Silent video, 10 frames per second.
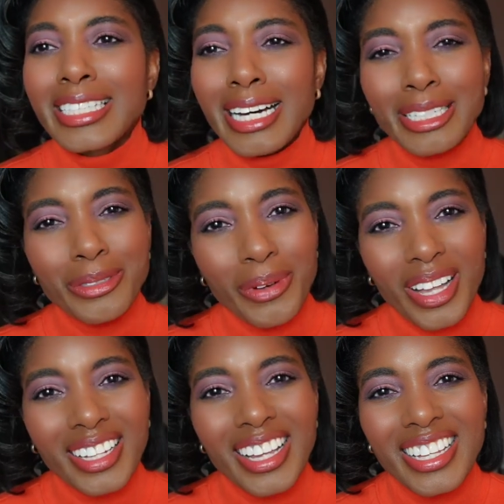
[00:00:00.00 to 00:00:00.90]
Not as
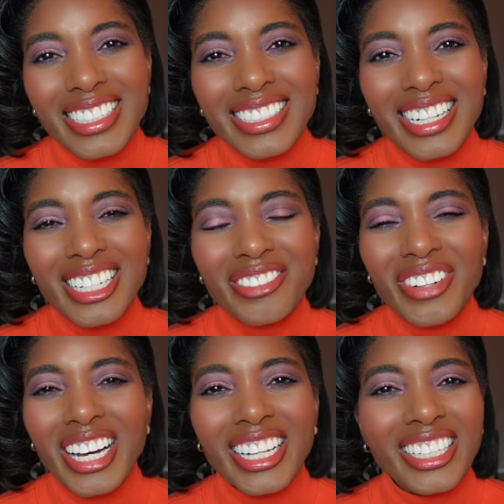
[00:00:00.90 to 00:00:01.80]
well as
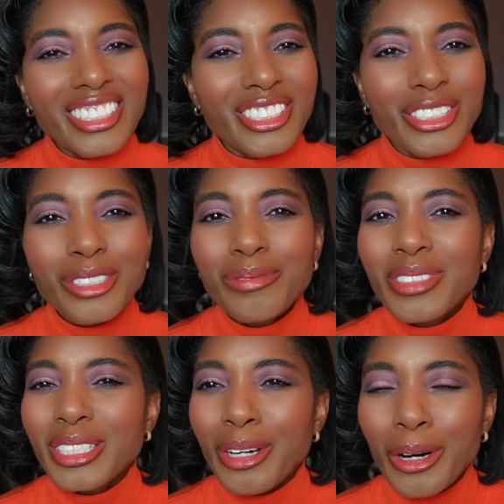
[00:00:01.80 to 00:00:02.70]
I had
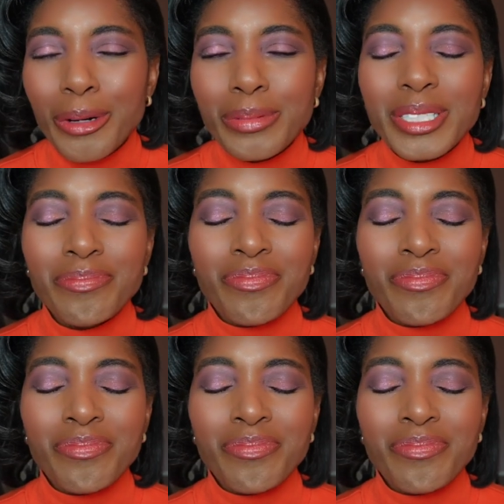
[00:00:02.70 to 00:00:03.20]
assumed and hoped.